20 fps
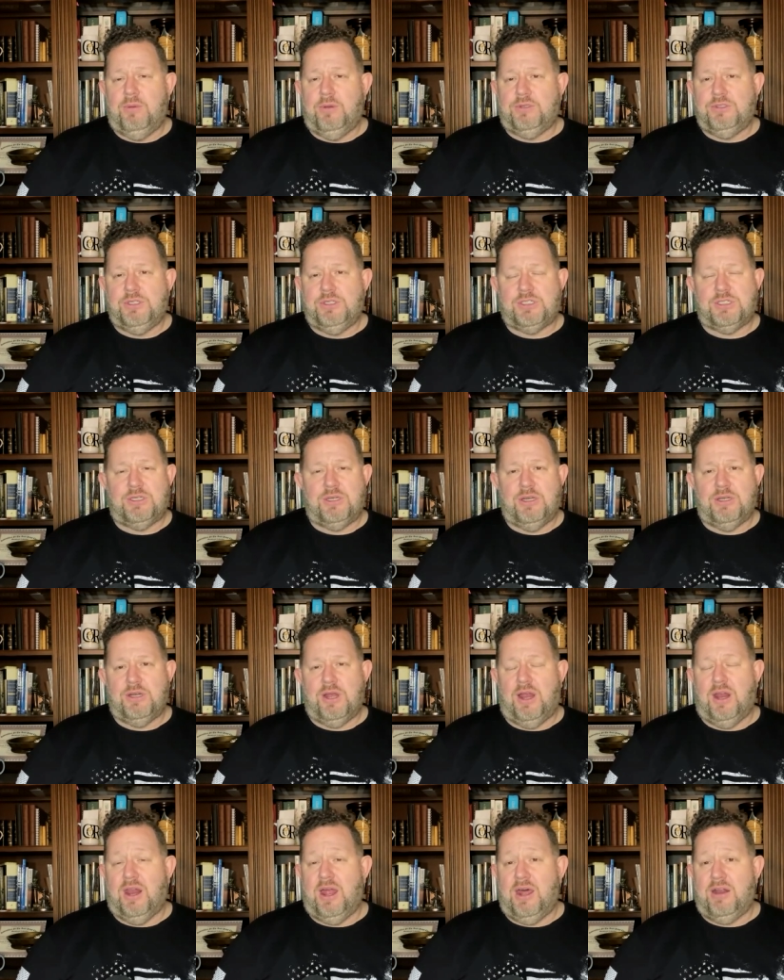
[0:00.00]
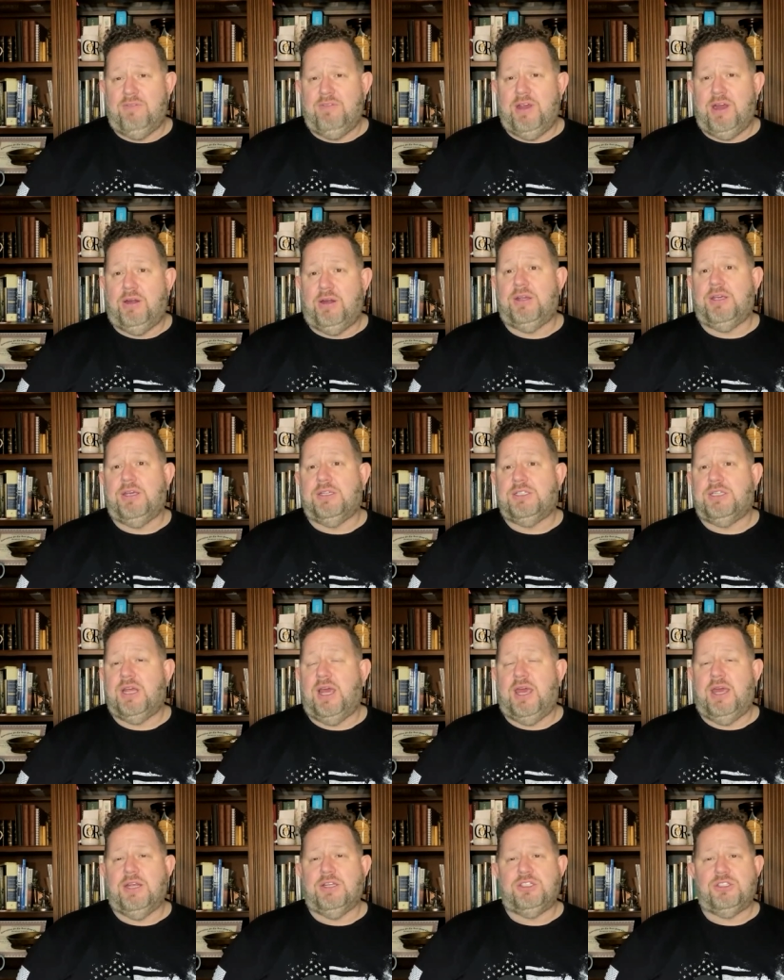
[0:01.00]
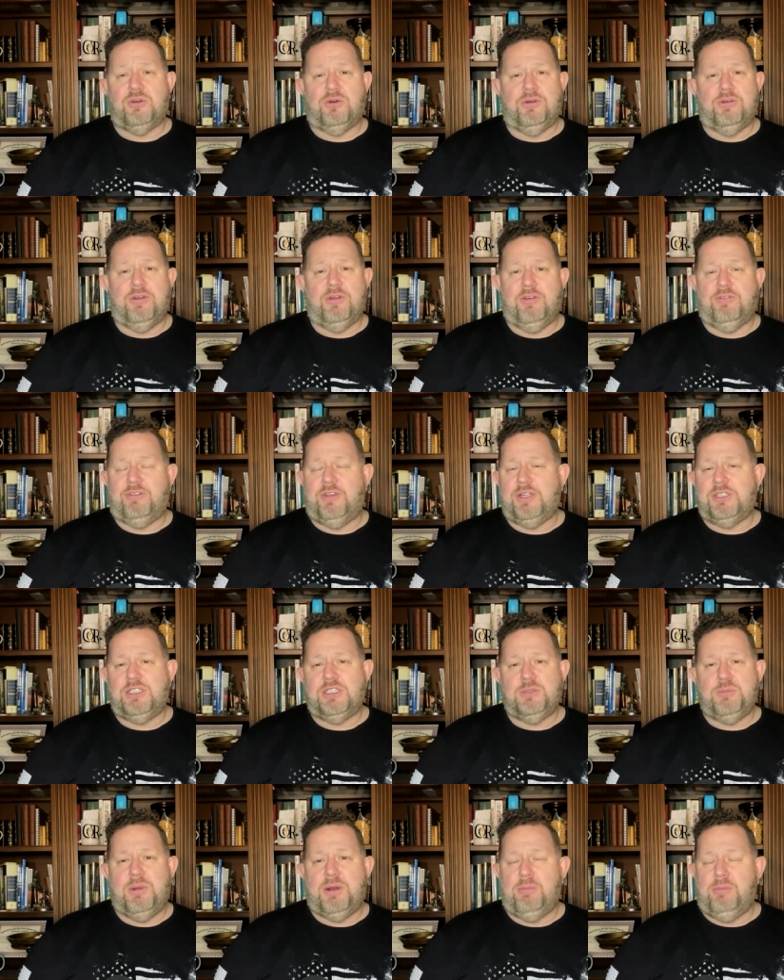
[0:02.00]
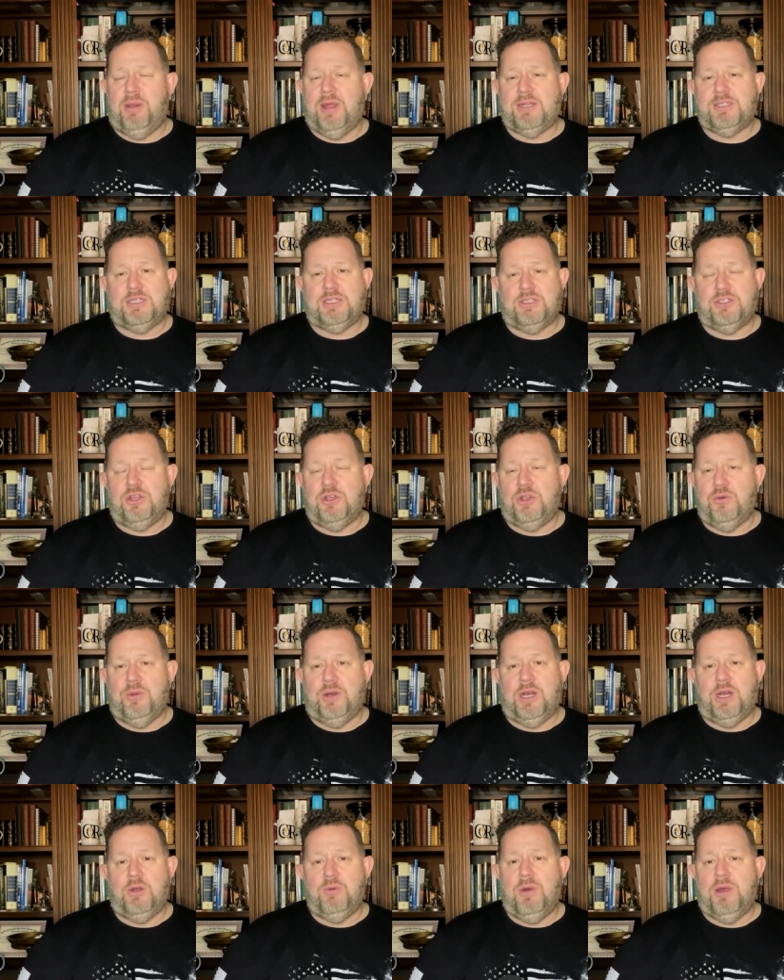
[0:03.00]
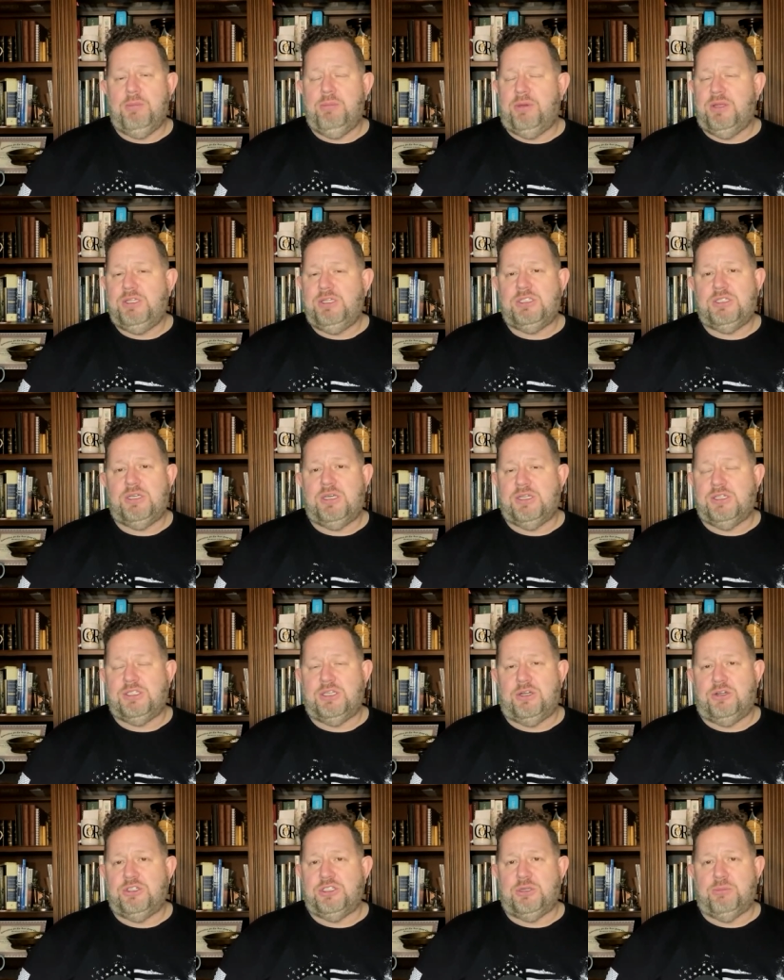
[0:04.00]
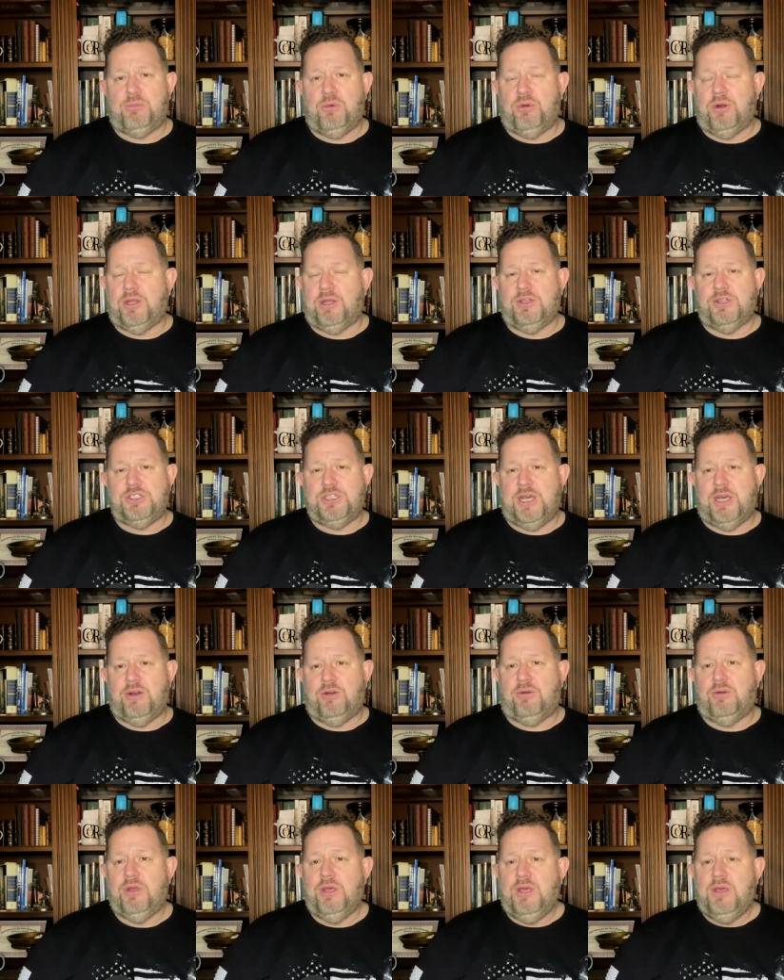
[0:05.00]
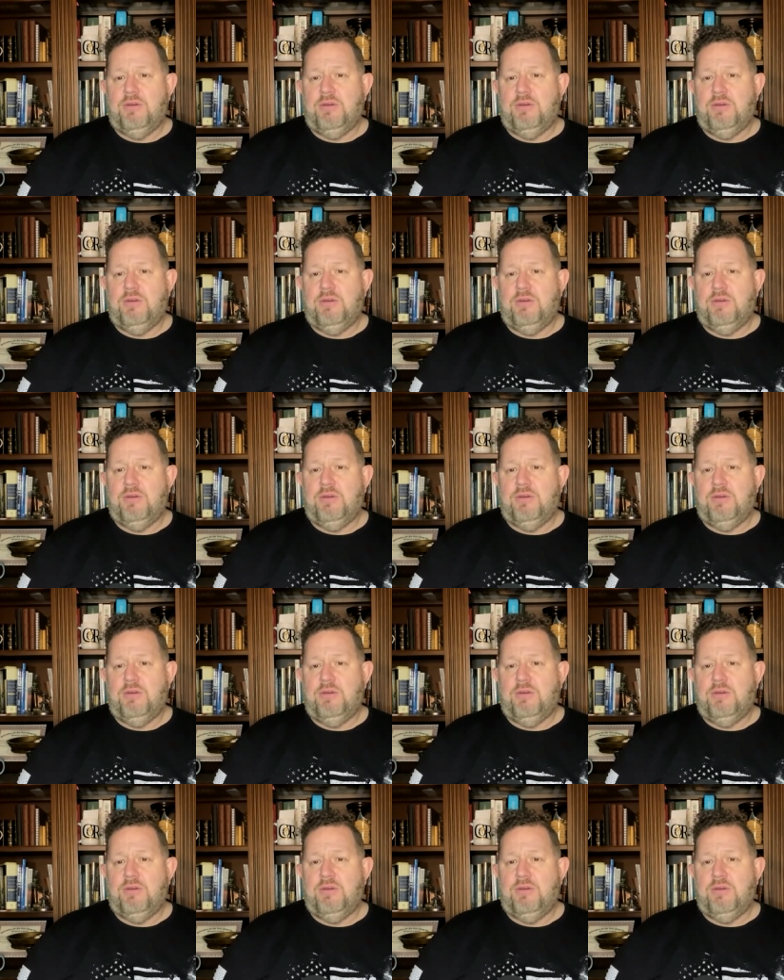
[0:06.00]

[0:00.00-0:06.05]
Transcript: just a lot of areas. And so, if this has been a blessing to you in any way, please consider supporting the channel